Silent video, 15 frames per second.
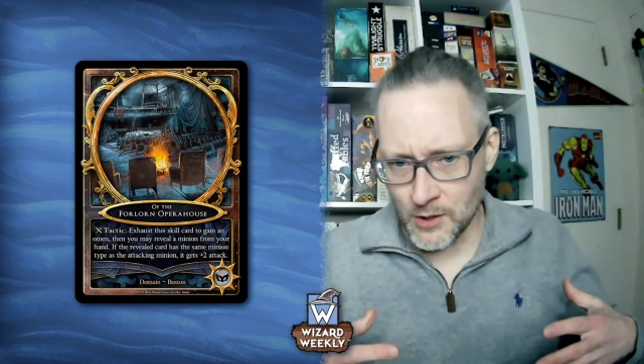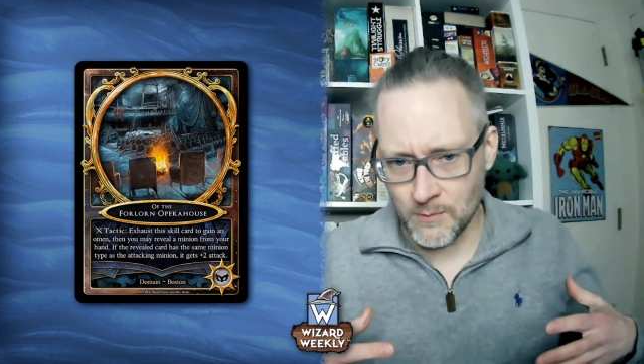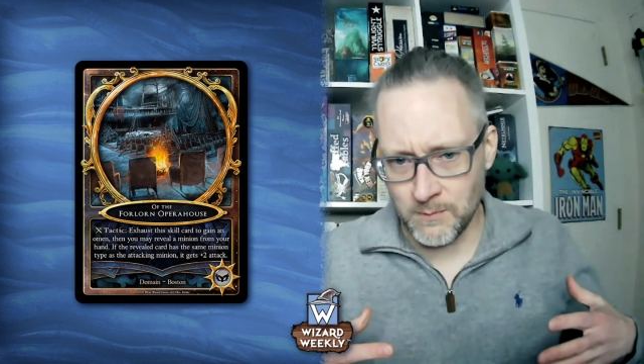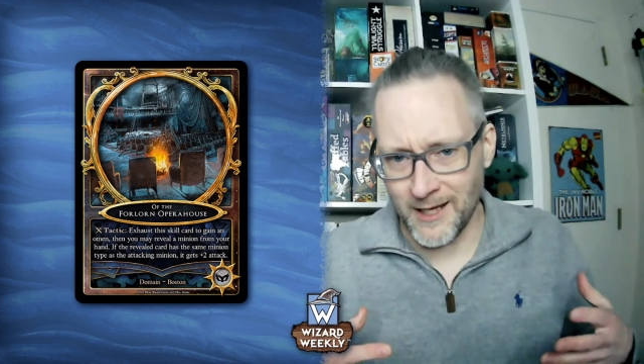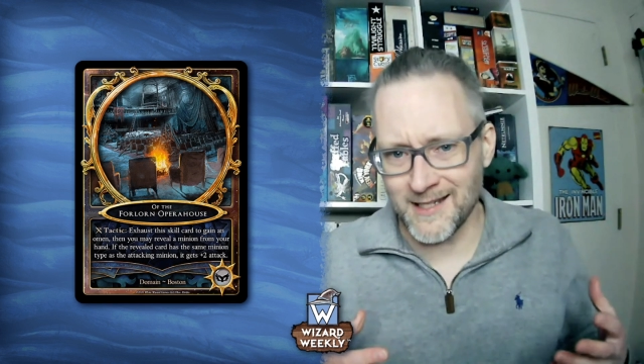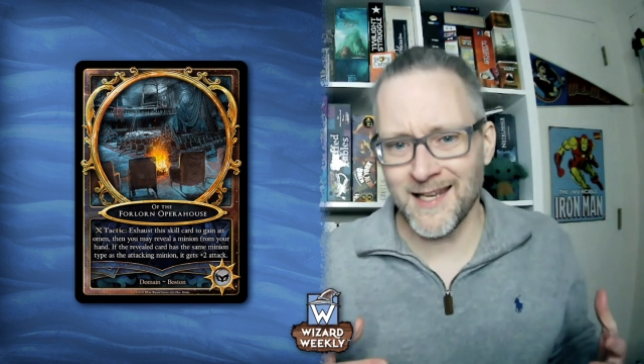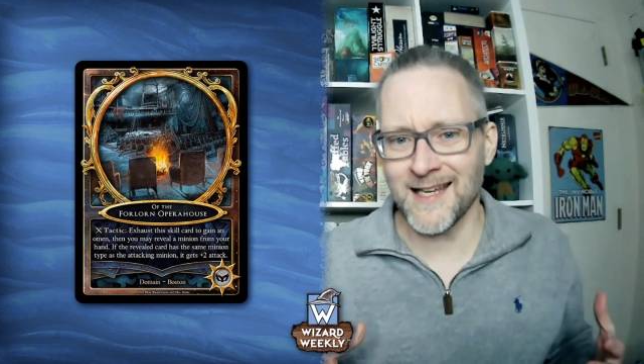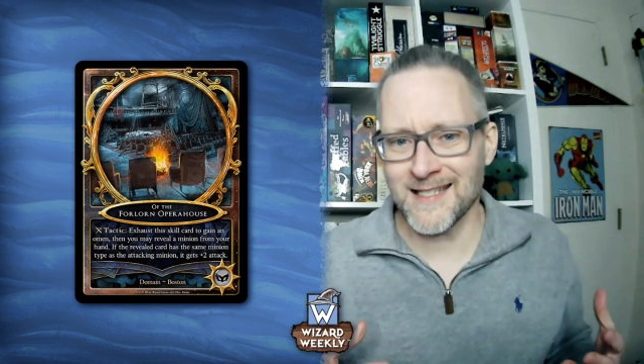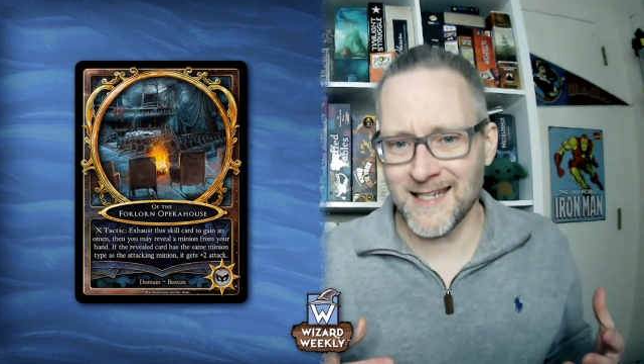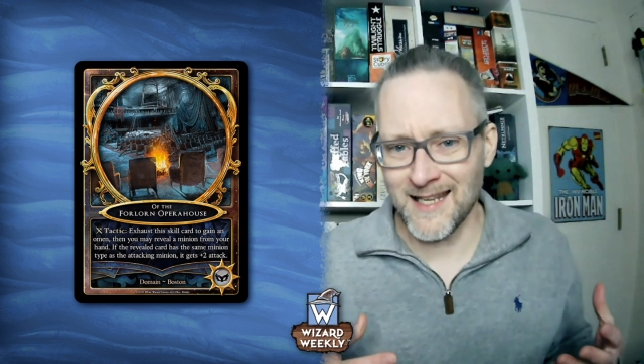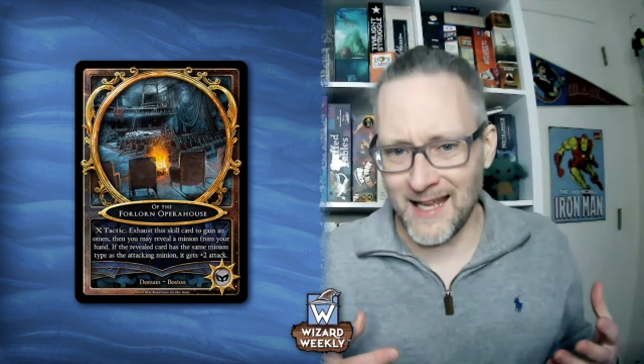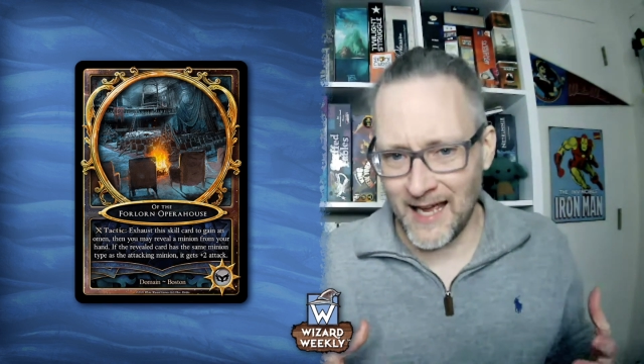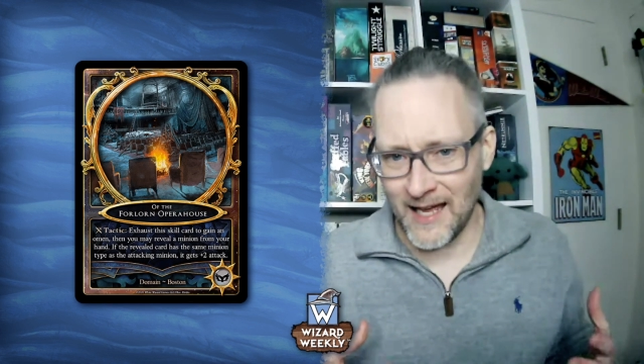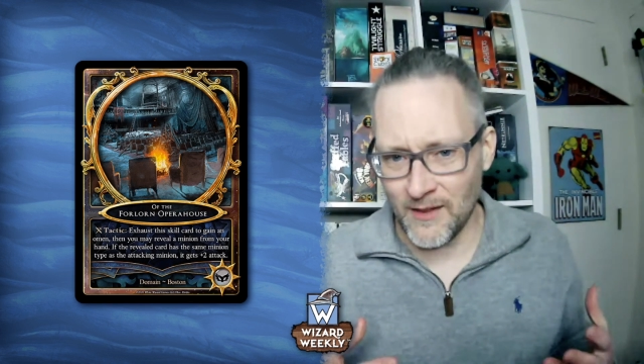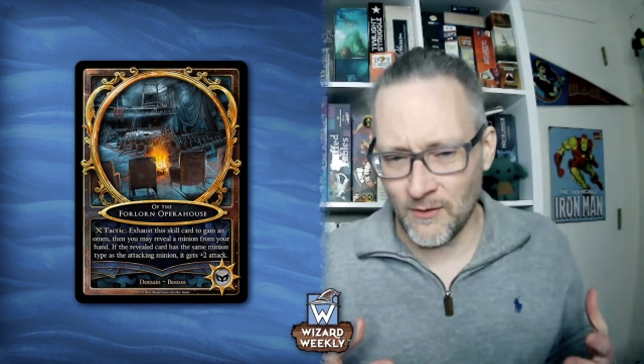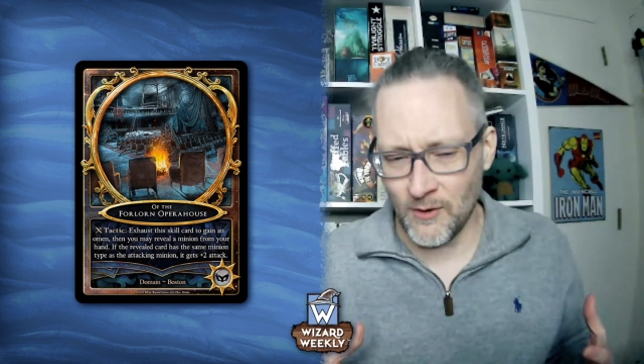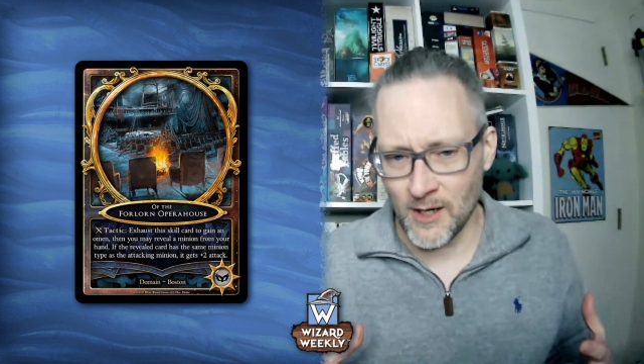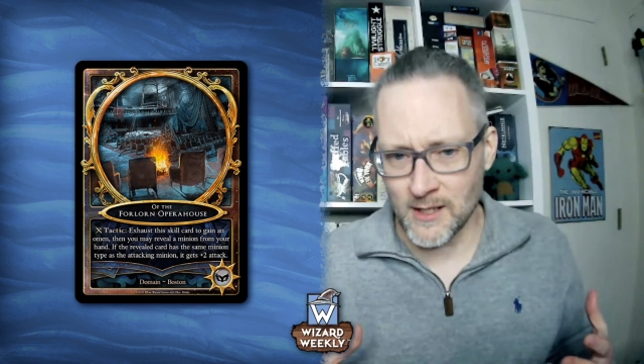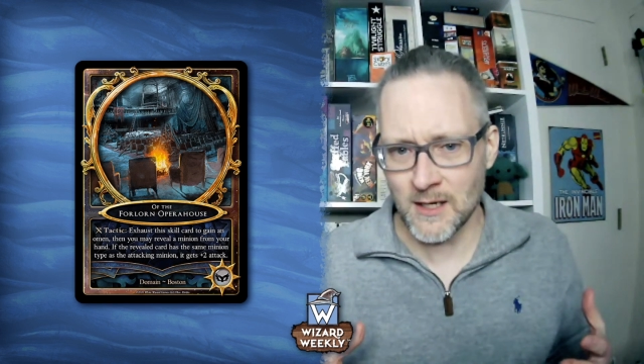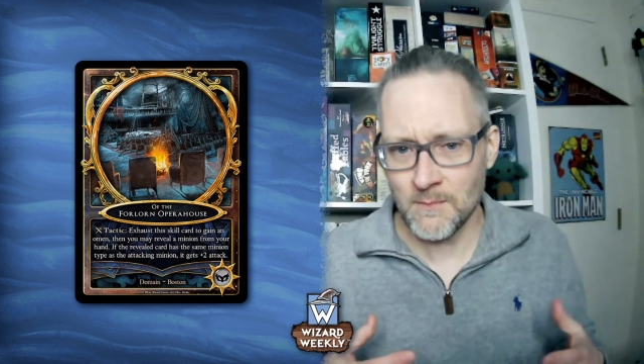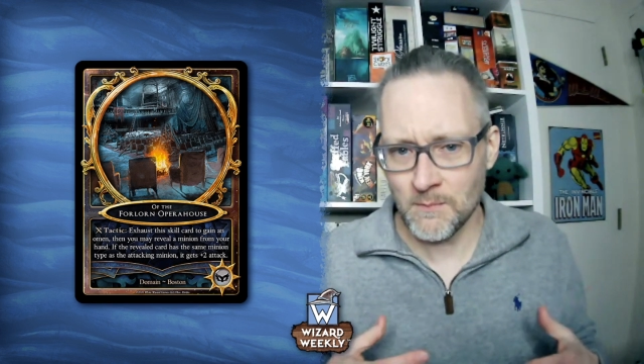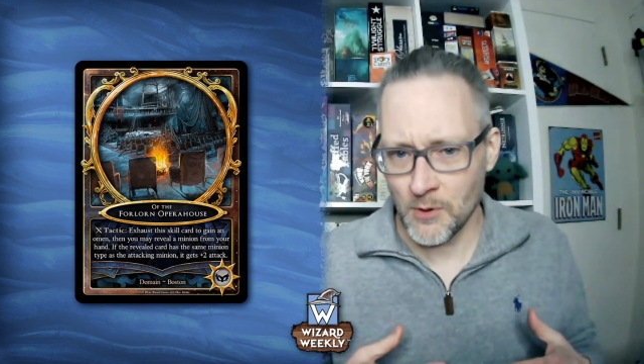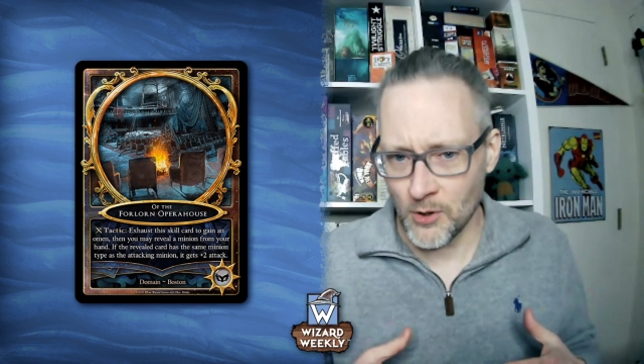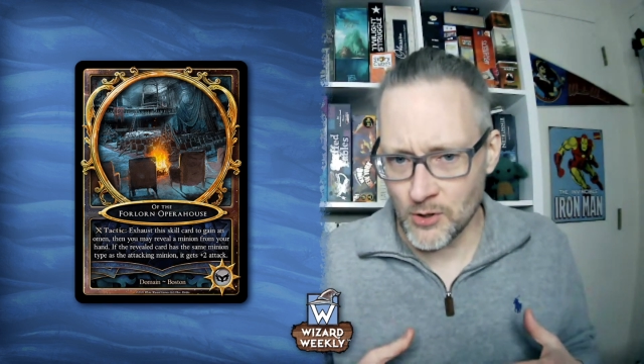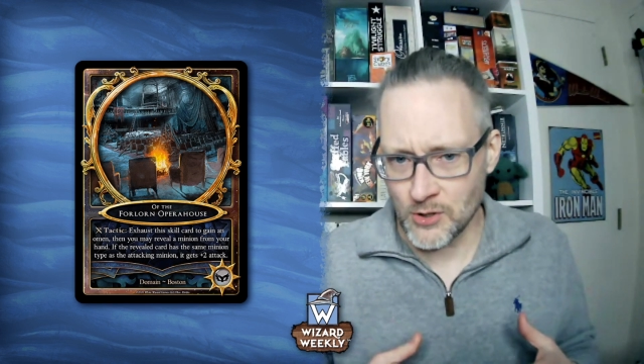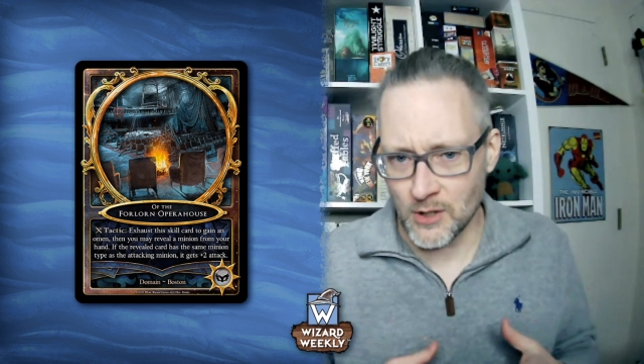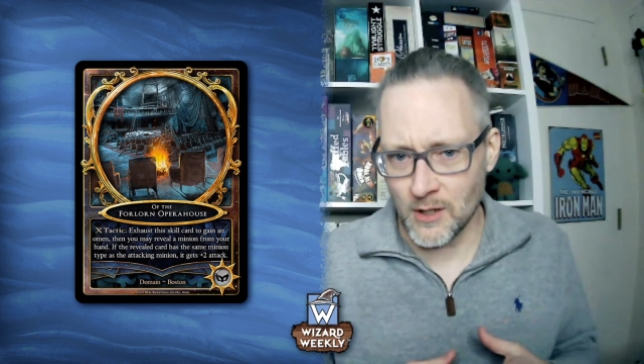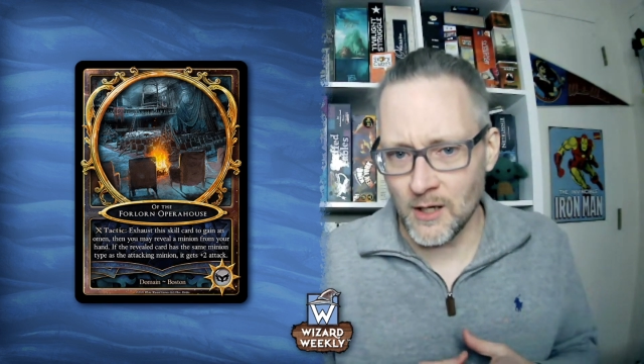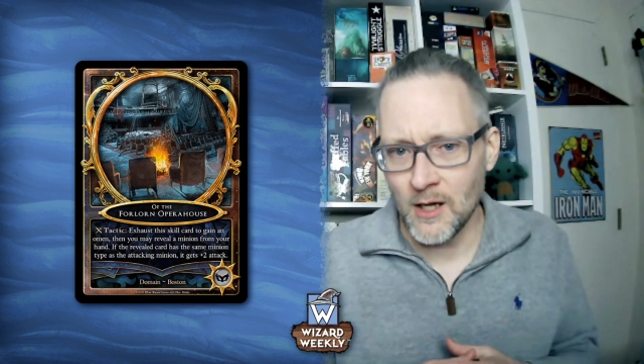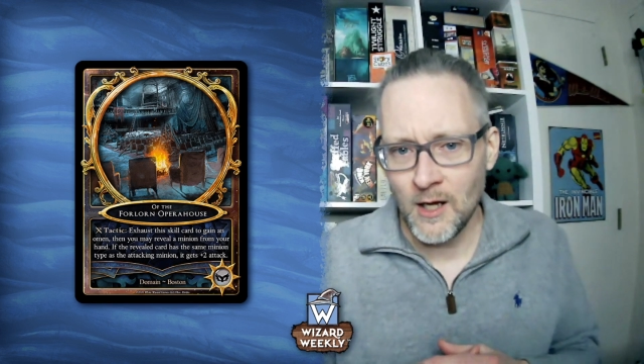playtesting gatherings in person